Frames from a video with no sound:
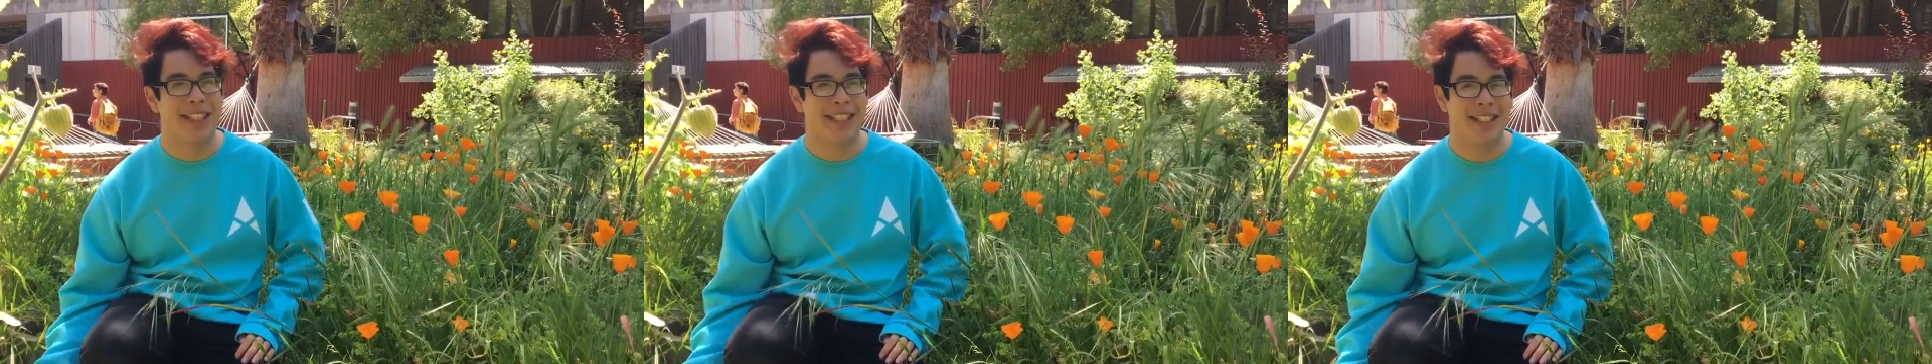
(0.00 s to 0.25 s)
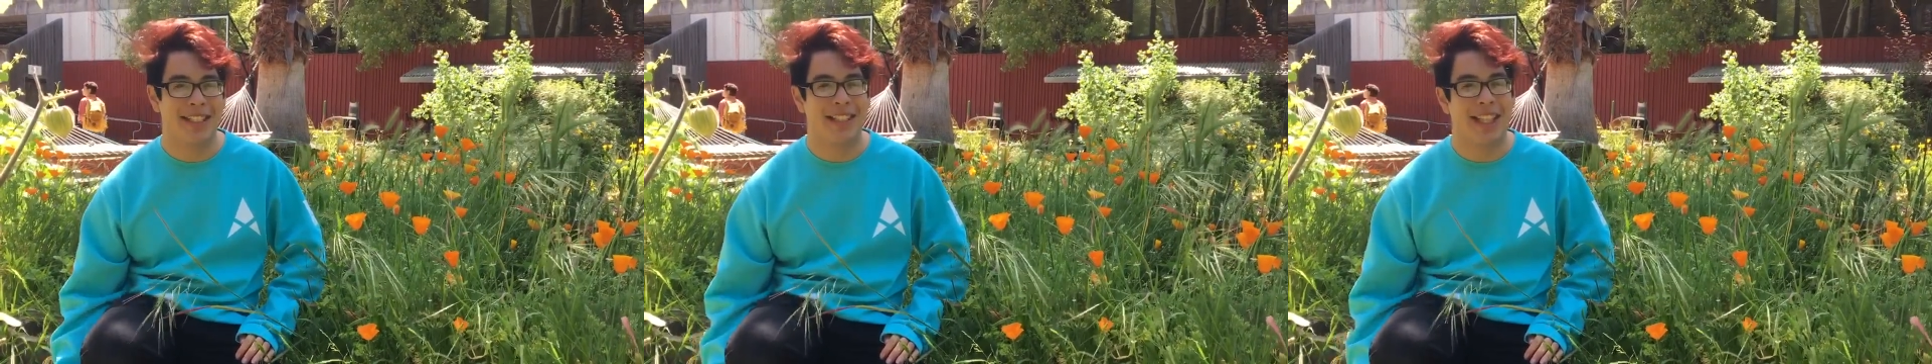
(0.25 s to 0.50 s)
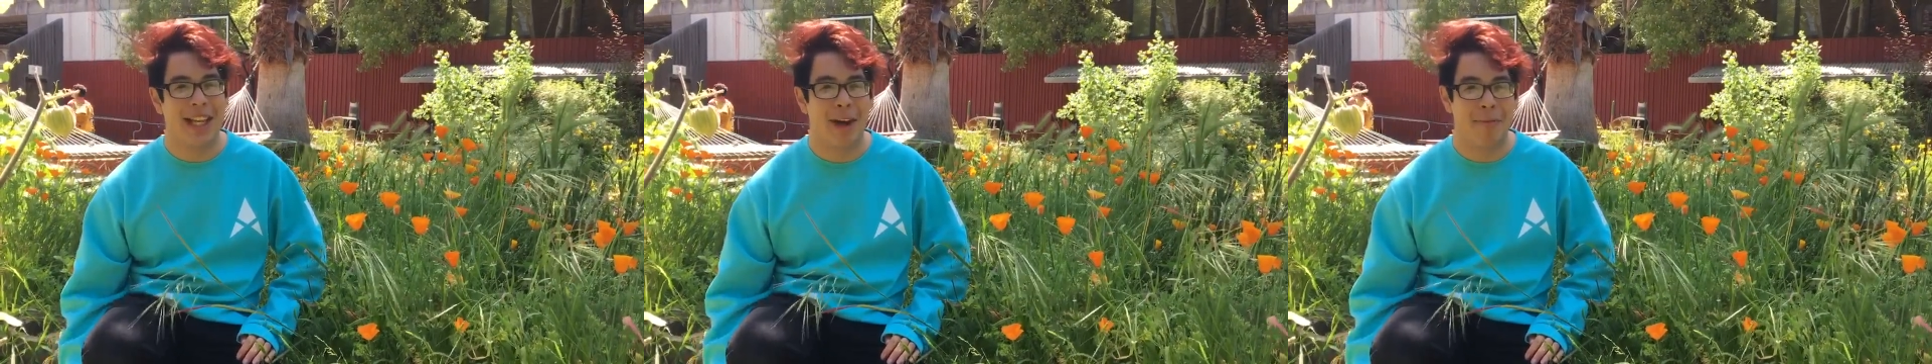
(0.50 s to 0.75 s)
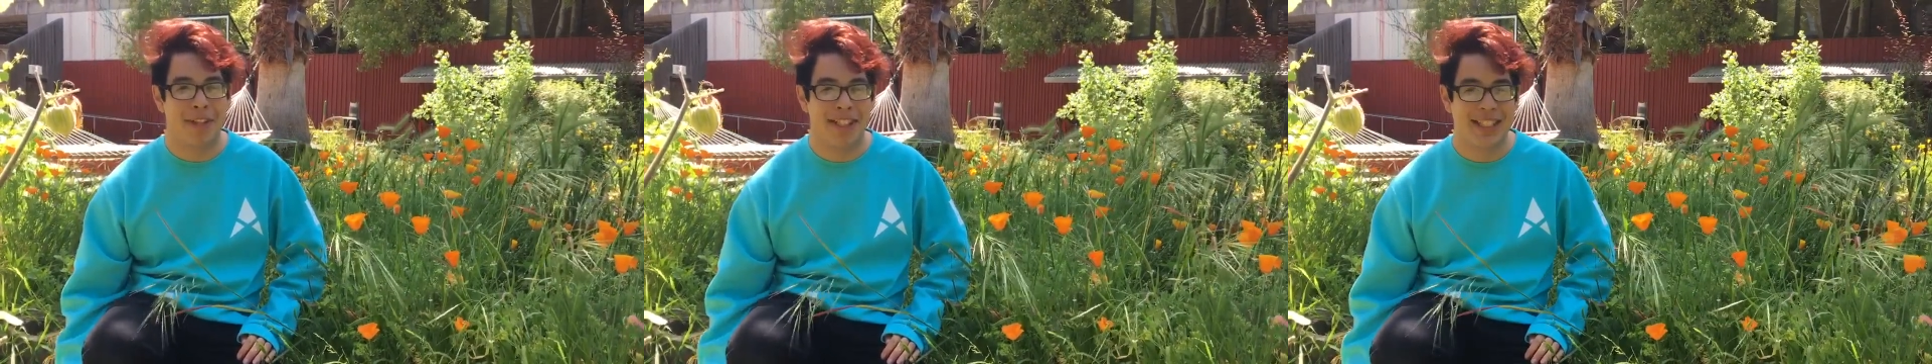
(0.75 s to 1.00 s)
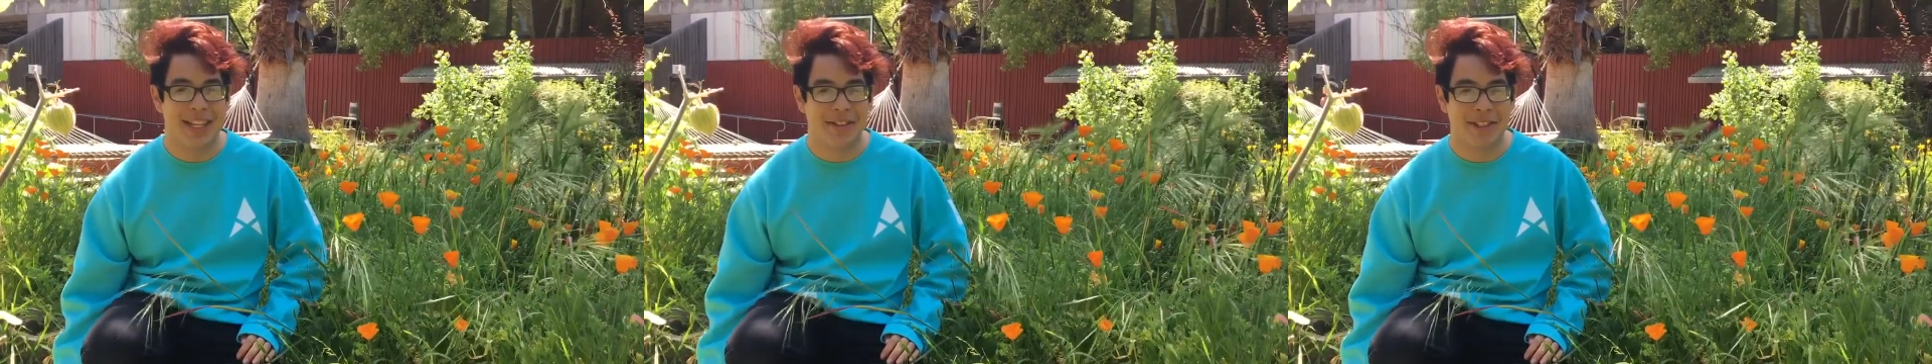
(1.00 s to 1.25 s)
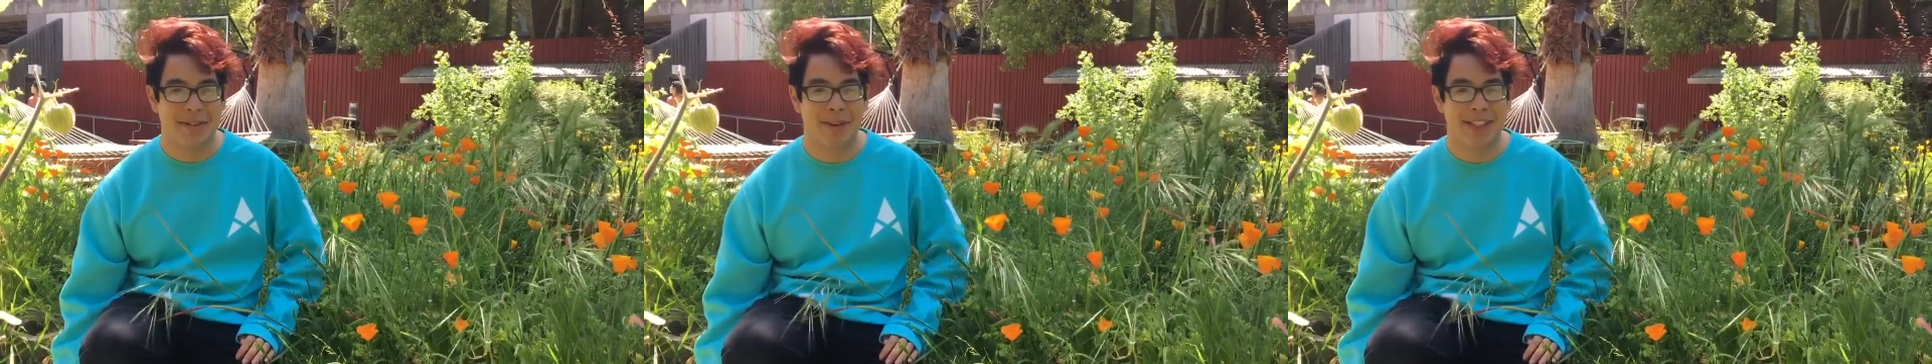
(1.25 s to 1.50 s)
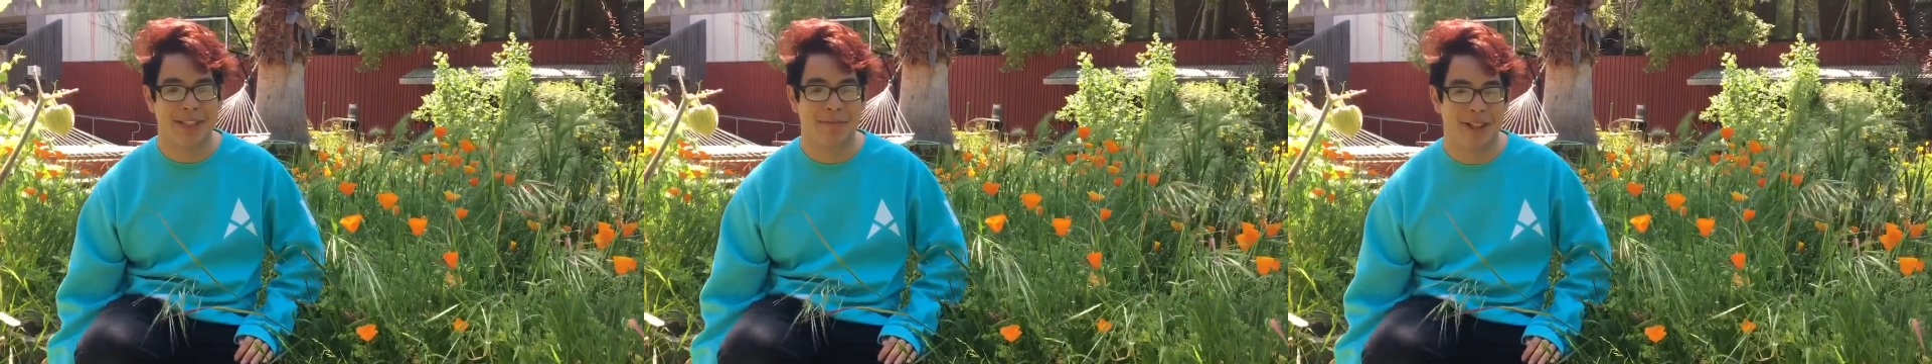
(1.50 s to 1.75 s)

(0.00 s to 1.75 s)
here and like how much this house has meant to